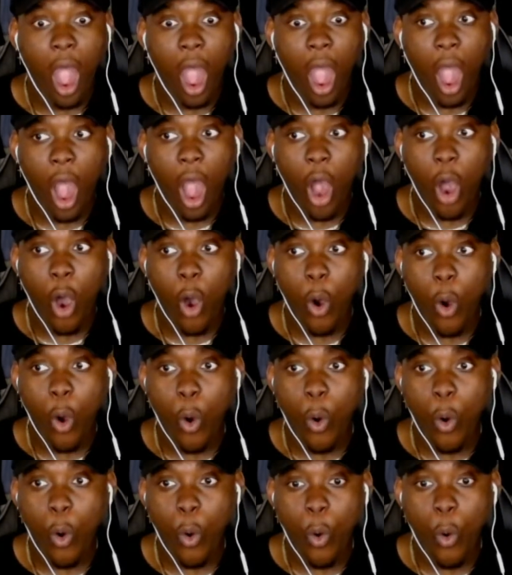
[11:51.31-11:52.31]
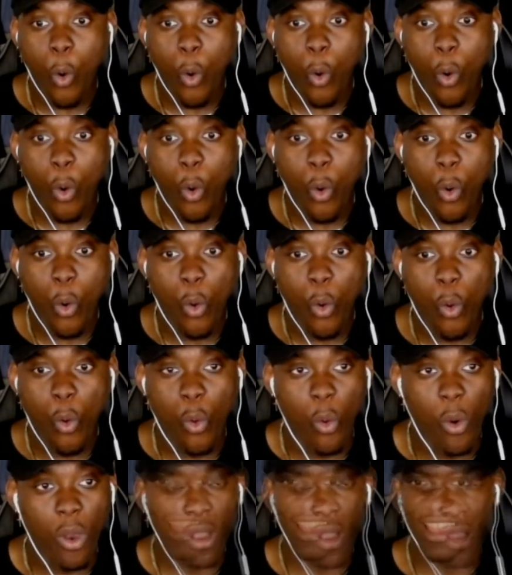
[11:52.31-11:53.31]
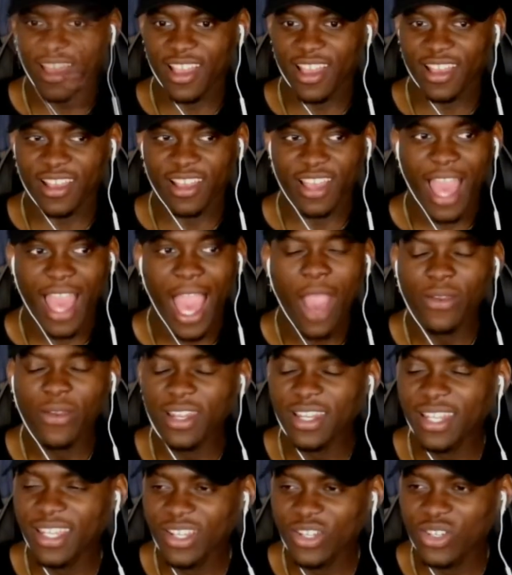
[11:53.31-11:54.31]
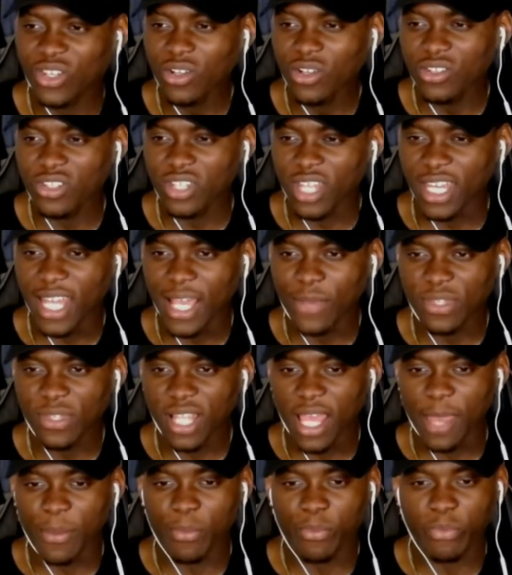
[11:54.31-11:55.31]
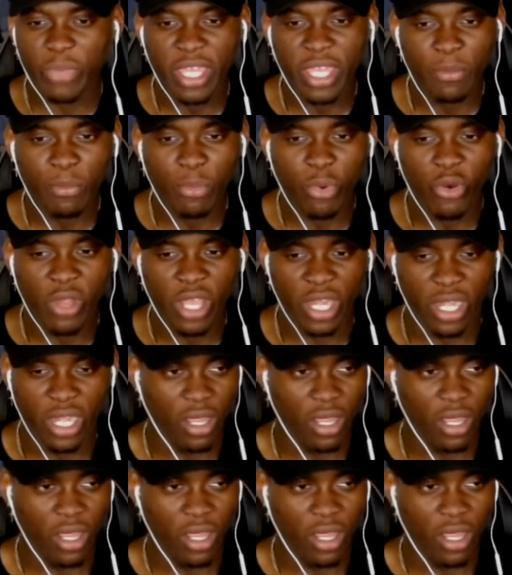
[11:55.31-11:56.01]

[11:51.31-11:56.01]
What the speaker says: Oh. How did he dodge that? That was like pinpoint.